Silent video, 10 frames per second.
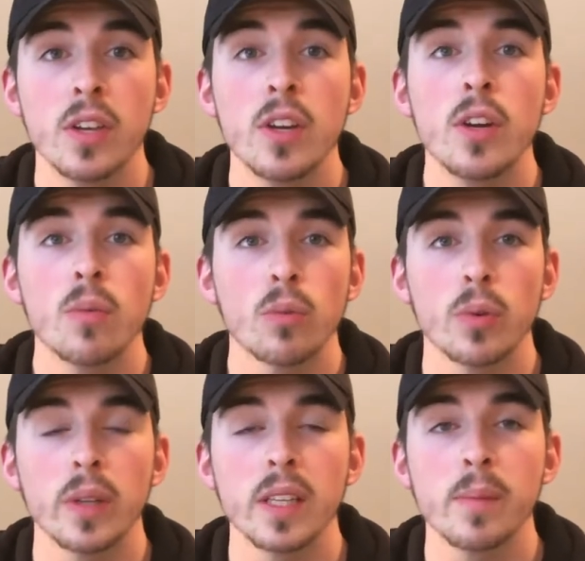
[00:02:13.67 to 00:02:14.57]
would
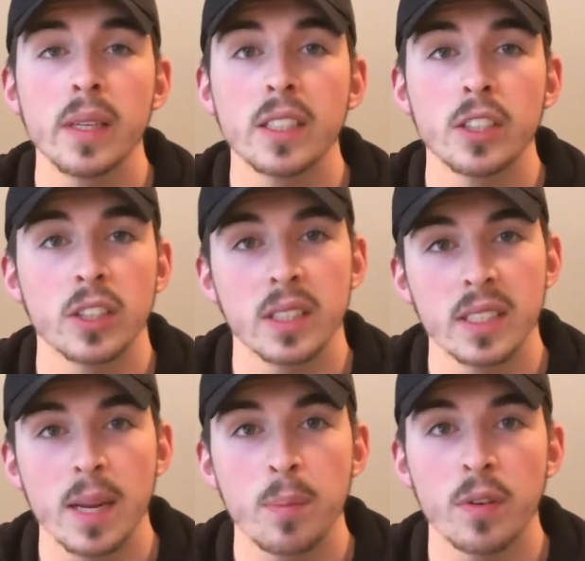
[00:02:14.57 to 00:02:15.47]
really be to just stay
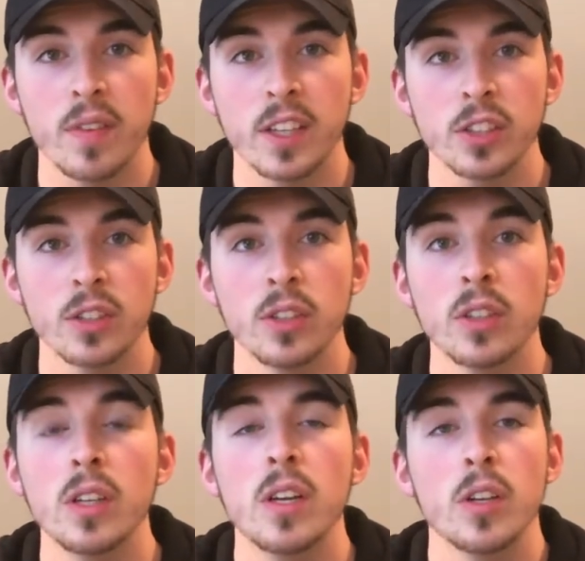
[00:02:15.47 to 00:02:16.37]
professional
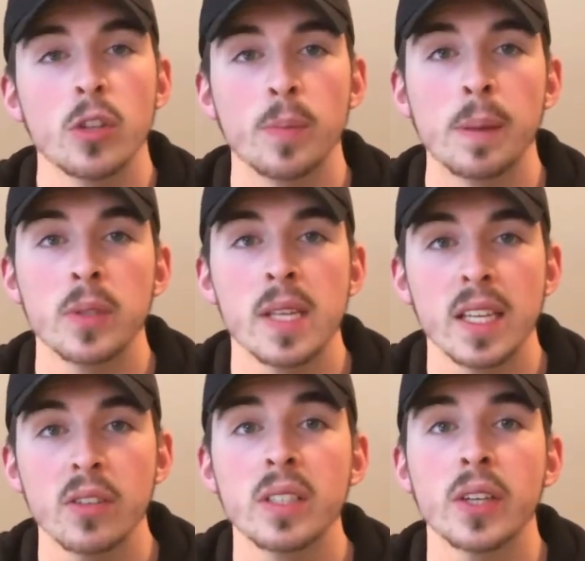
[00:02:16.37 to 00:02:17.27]
so people take you
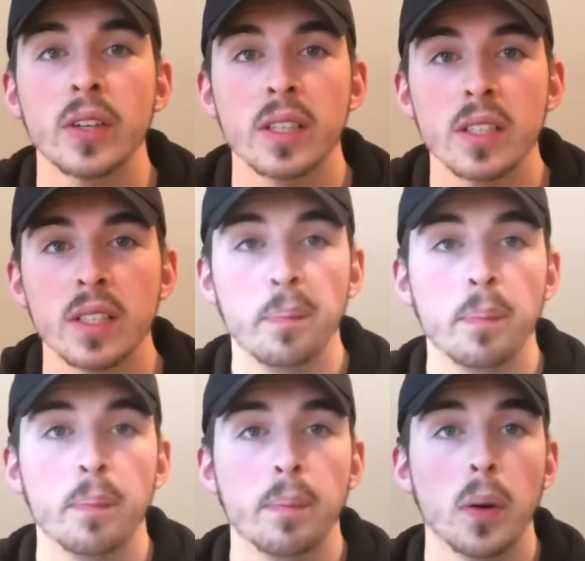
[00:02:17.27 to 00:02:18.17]
seriously.
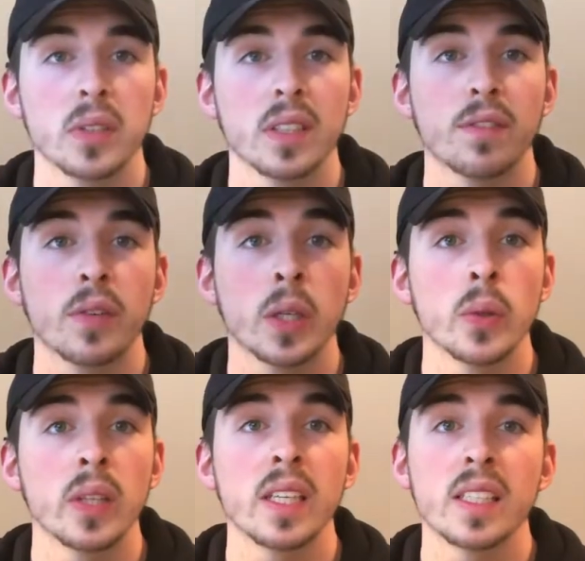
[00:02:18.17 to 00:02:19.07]
Posting
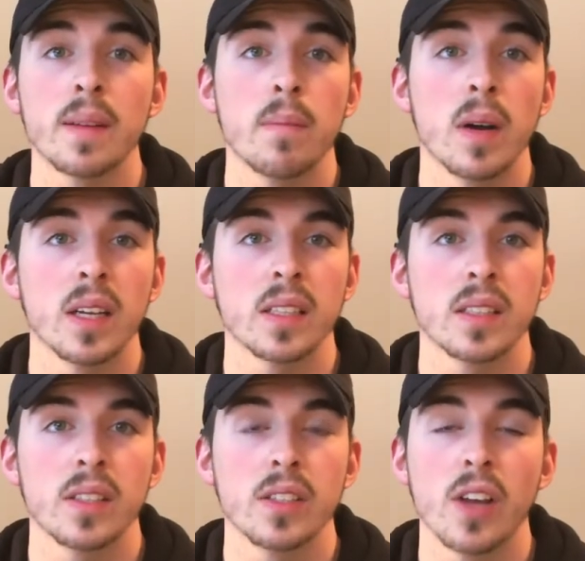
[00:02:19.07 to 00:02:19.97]
frequently is a must.
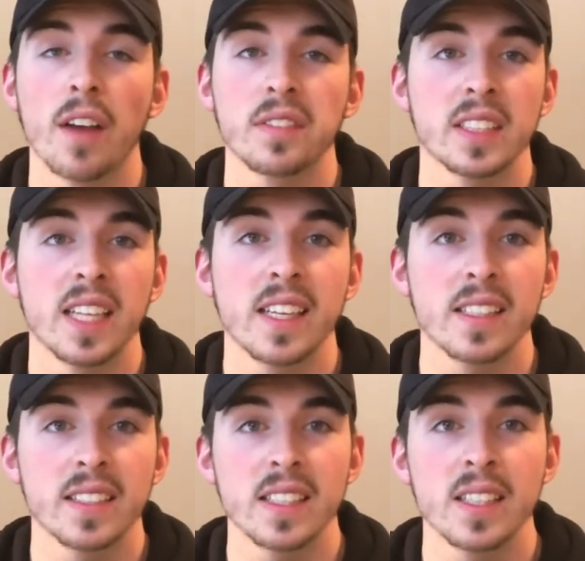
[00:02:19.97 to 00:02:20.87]
You have to stay
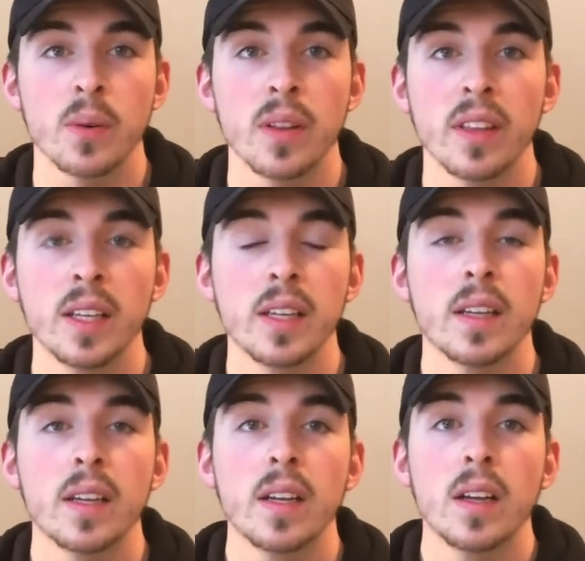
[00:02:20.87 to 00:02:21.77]
consistent with it.
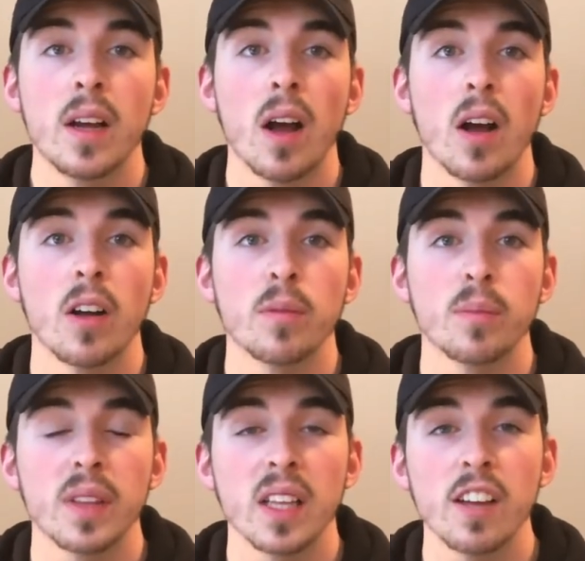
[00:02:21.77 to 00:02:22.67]
The
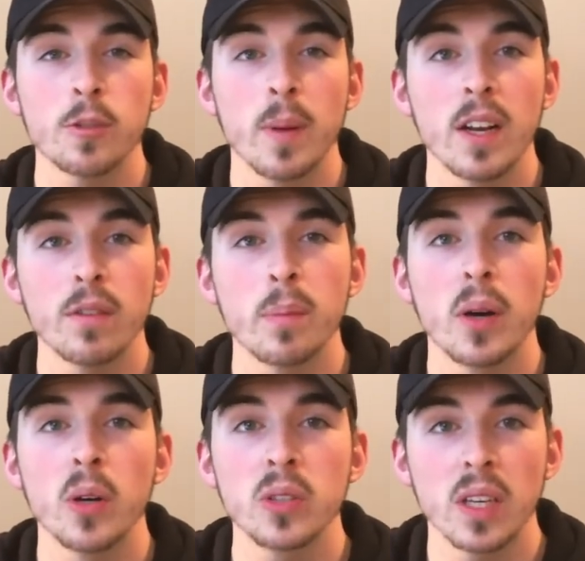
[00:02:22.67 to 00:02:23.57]
lifespan of a
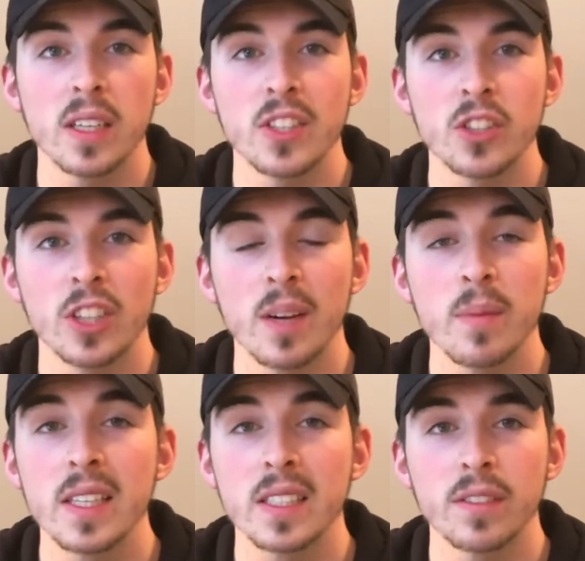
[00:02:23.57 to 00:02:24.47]
post on Instagram
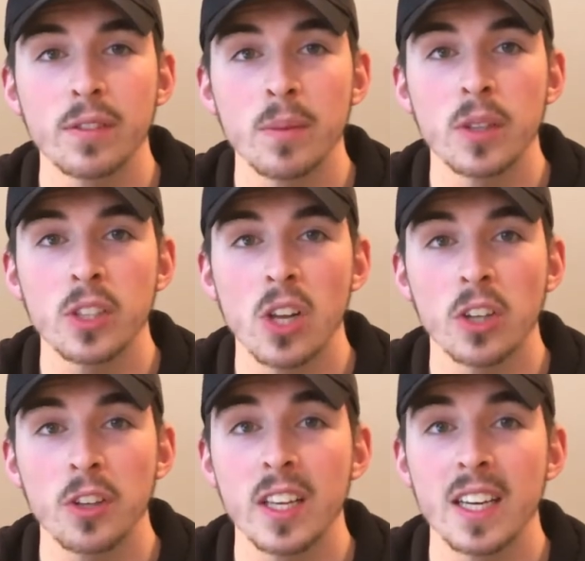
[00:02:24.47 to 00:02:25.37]
isn't for much longer
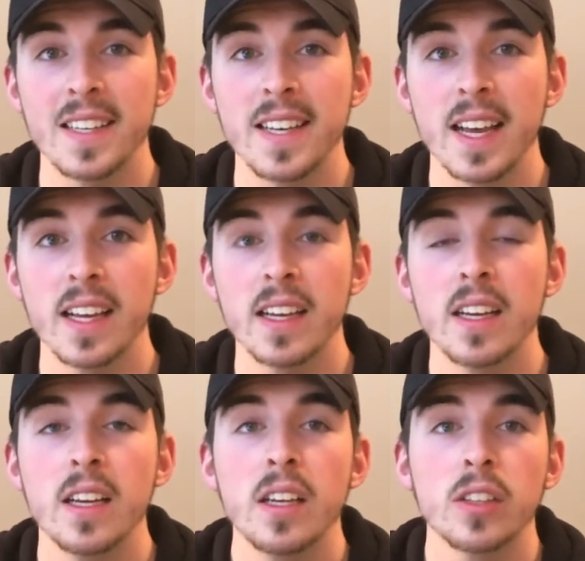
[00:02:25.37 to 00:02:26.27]
than a day,
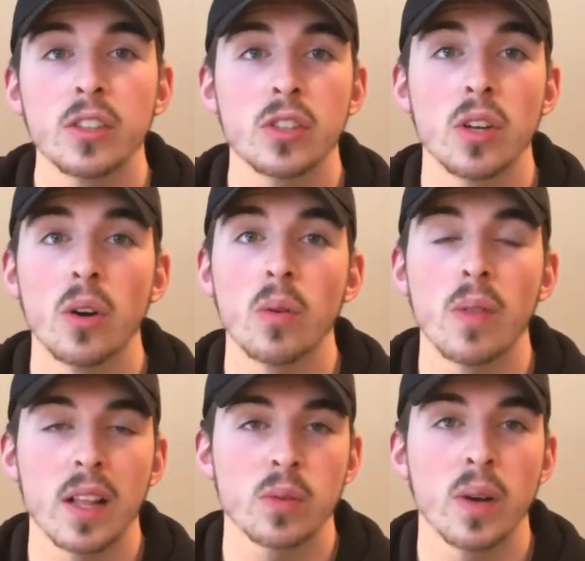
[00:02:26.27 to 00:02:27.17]
so
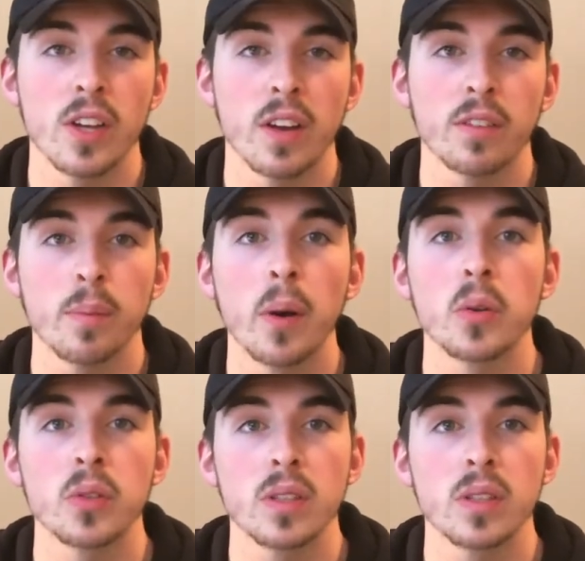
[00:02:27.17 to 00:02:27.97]
that's why you have to post